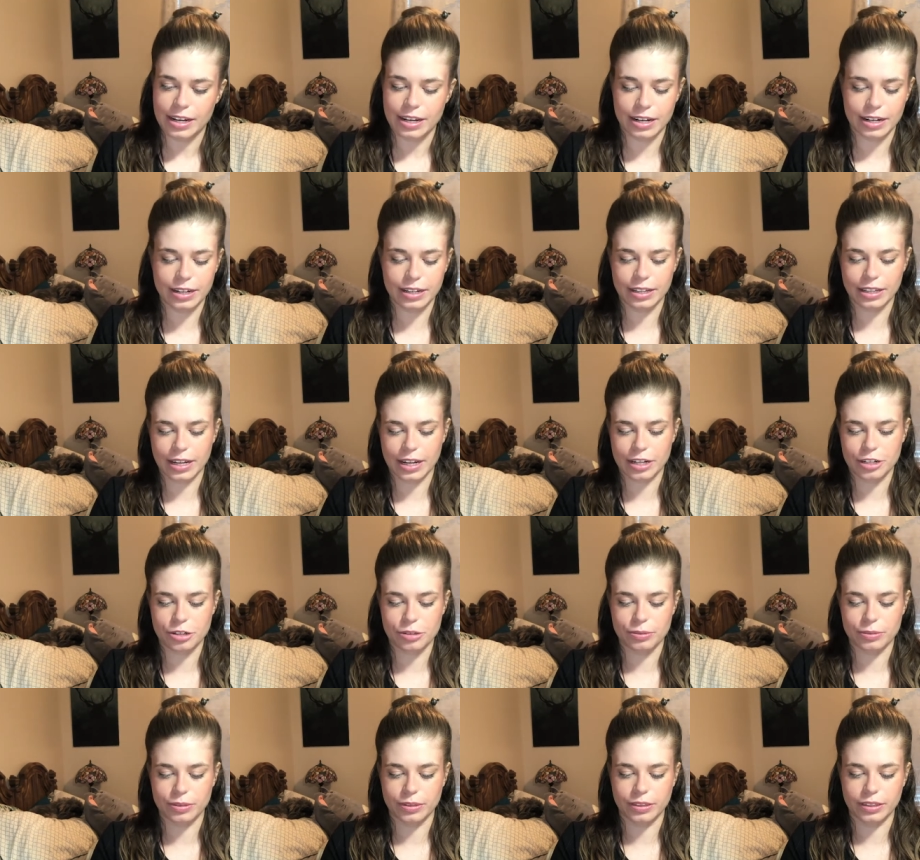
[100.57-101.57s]
None of the
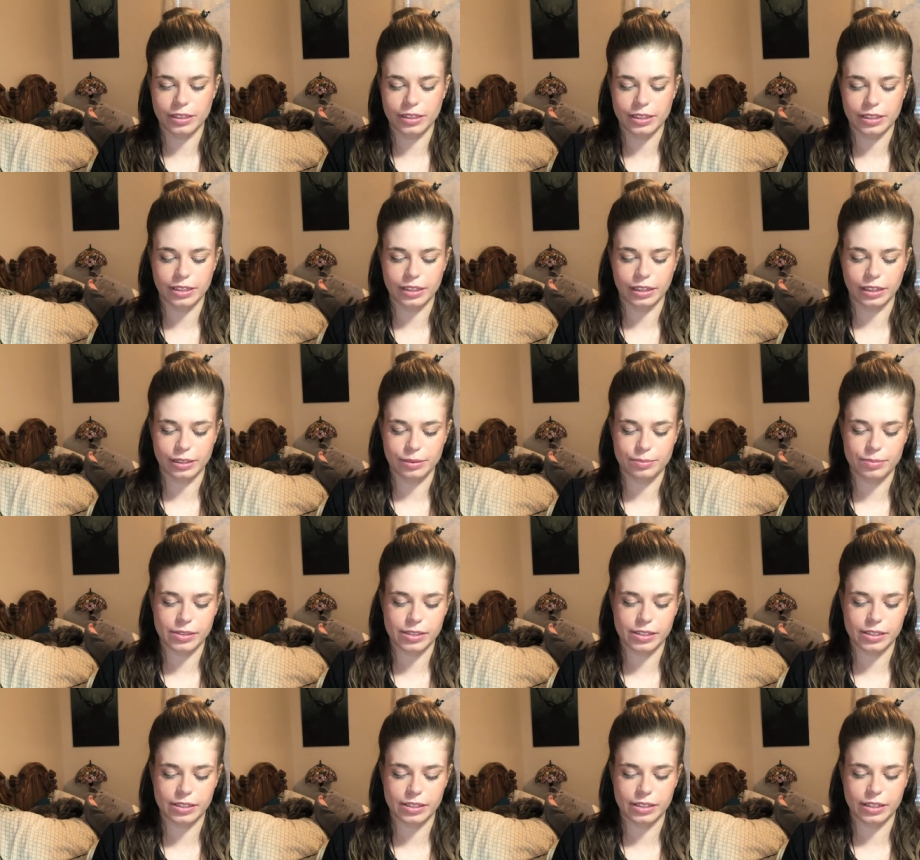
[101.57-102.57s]
actual
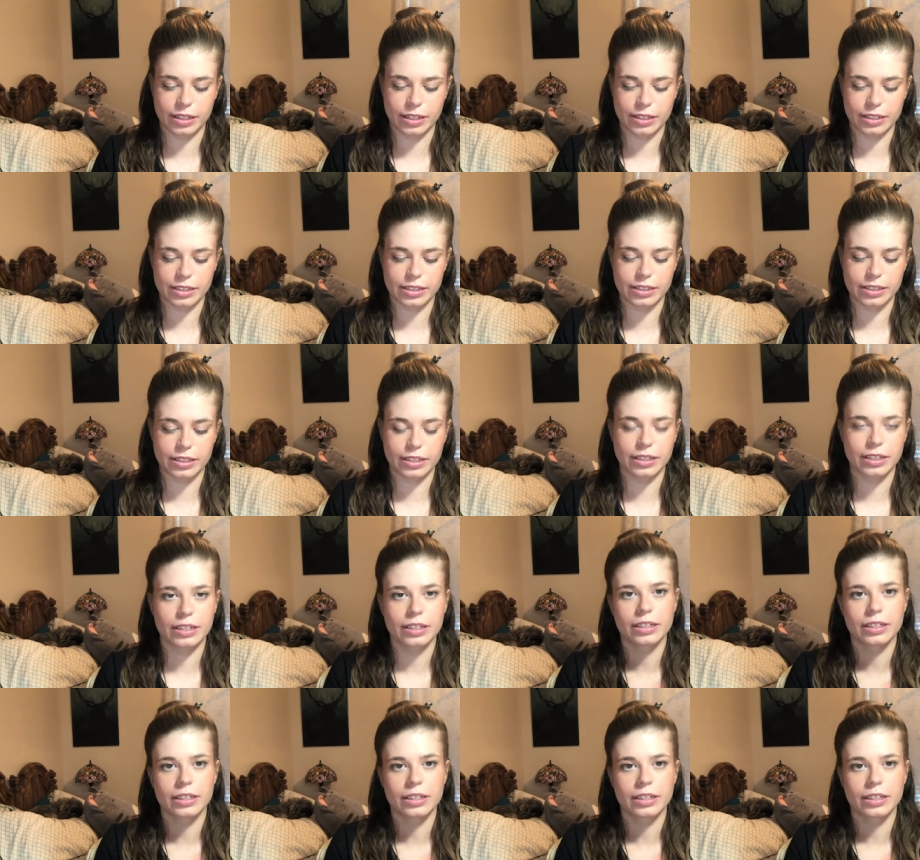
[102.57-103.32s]
lipsticks